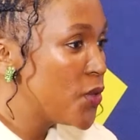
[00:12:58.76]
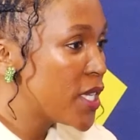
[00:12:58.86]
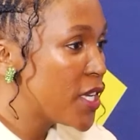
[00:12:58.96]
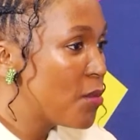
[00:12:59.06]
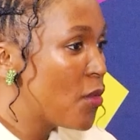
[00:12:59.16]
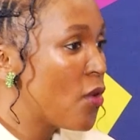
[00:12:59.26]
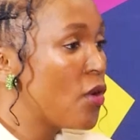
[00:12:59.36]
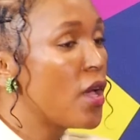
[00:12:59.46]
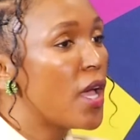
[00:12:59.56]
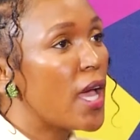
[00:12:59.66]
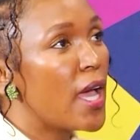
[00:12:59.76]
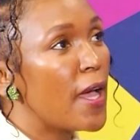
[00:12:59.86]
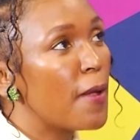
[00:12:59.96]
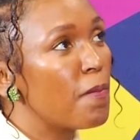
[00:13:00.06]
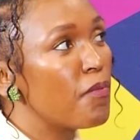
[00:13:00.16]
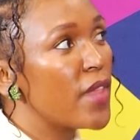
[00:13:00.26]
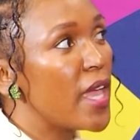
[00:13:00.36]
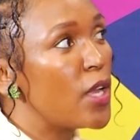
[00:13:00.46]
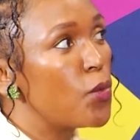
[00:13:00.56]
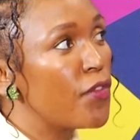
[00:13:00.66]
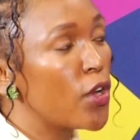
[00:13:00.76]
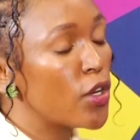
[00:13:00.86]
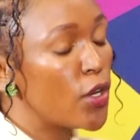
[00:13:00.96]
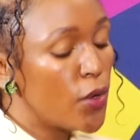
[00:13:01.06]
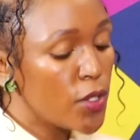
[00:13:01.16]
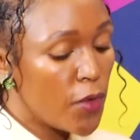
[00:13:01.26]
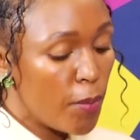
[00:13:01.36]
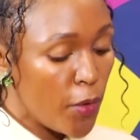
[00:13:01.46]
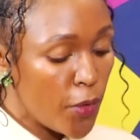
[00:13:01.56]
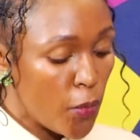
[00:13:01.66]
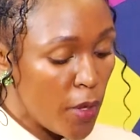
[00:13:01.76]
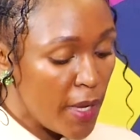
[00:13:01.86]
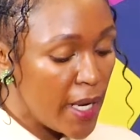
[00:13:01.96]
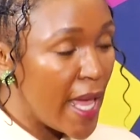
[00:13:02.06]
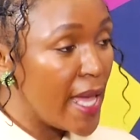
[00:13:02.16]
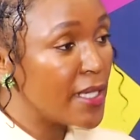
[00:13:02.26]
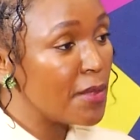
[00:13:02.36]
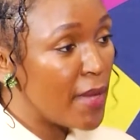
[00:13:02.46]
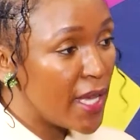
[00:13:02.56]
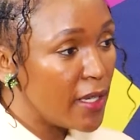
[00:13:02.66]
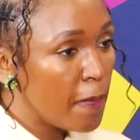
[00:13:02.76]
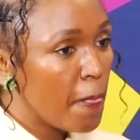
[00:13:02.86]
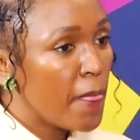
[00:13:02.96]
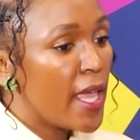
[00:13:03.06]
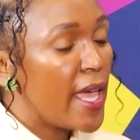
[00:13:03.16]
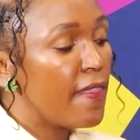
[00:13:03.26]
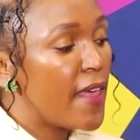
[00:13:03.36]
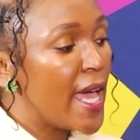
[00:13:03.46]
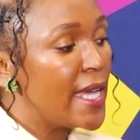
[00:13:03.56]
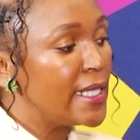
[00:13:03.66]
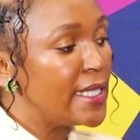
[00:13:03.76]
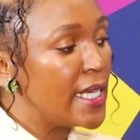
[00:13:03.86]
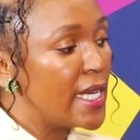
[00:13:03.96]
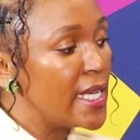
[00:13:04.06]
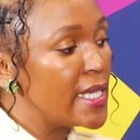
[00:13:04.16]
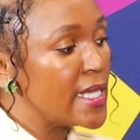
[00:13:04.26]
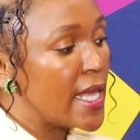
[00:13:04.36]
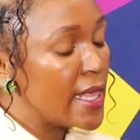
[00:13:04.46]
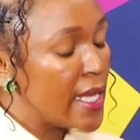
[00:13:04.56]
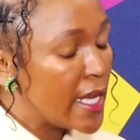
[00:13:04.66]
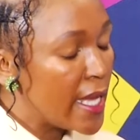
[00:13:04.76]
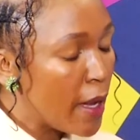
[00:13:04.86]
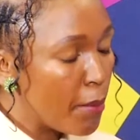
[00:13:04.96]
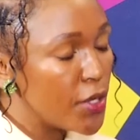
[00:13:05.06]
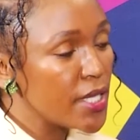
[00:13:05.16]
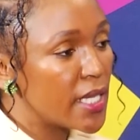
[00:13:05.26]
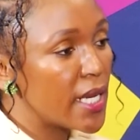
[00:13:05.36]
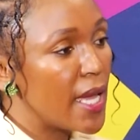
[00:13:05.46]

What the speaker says: use anymore. And we've got clothes for both women and men. And the idea is that then a young person